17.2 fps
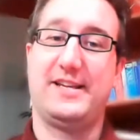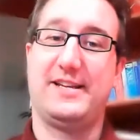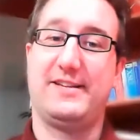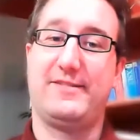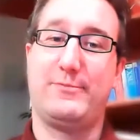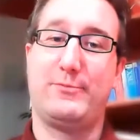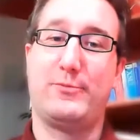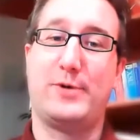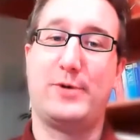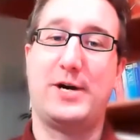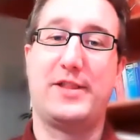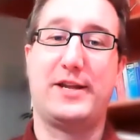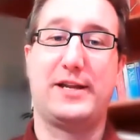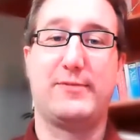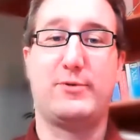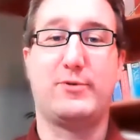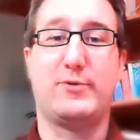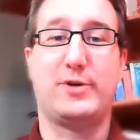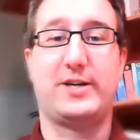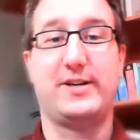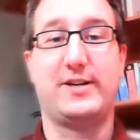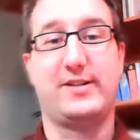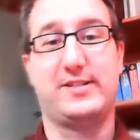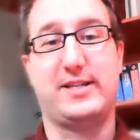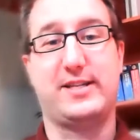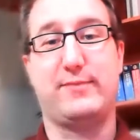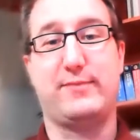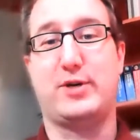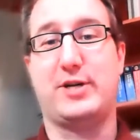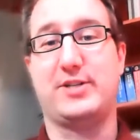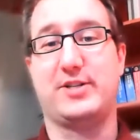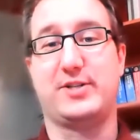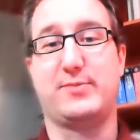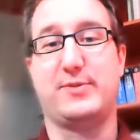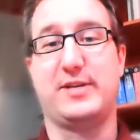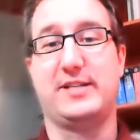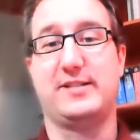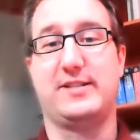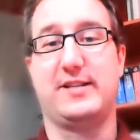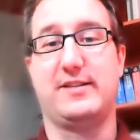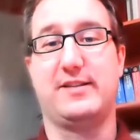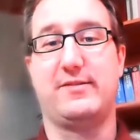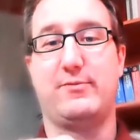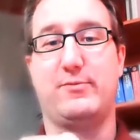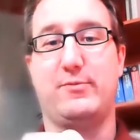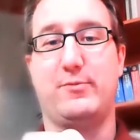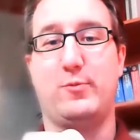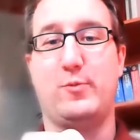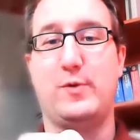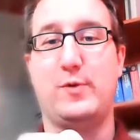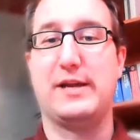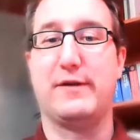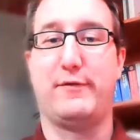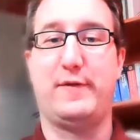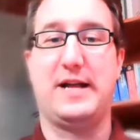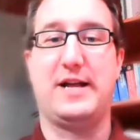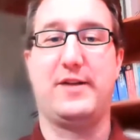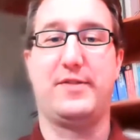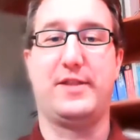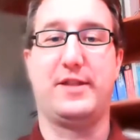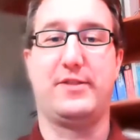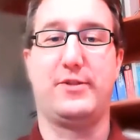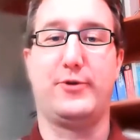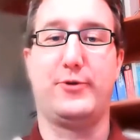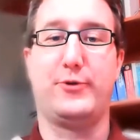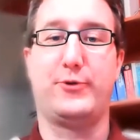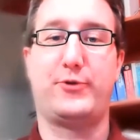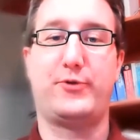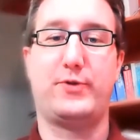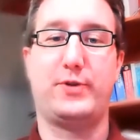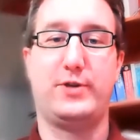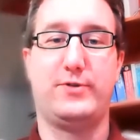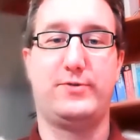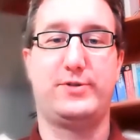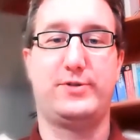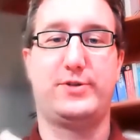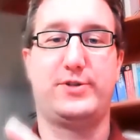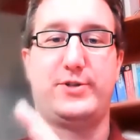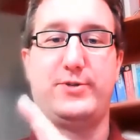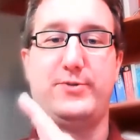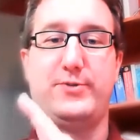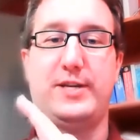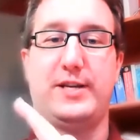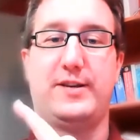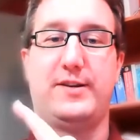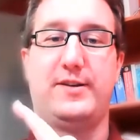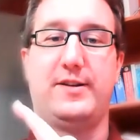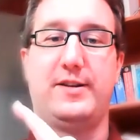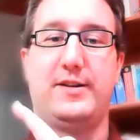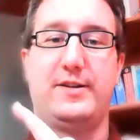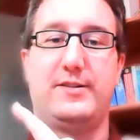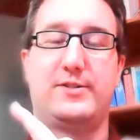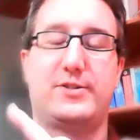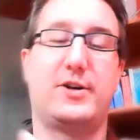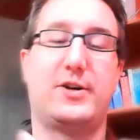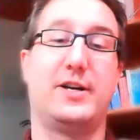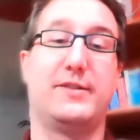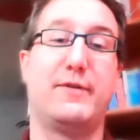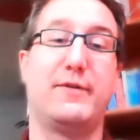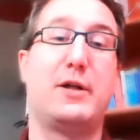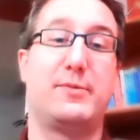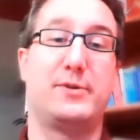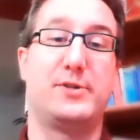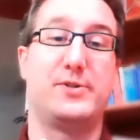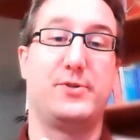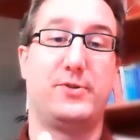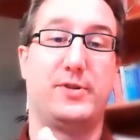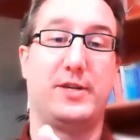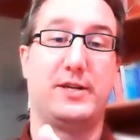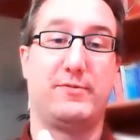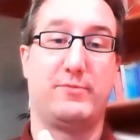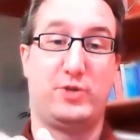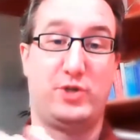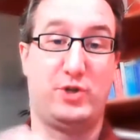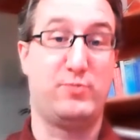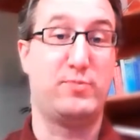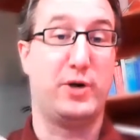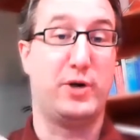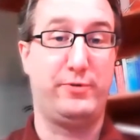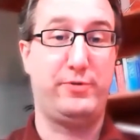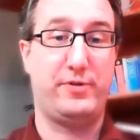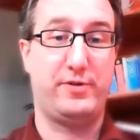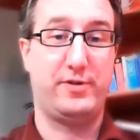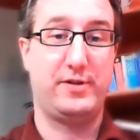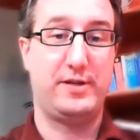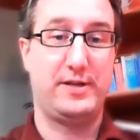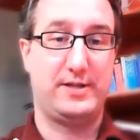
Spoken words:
that while they can be working in the same project space, that we have found that those developers who can do both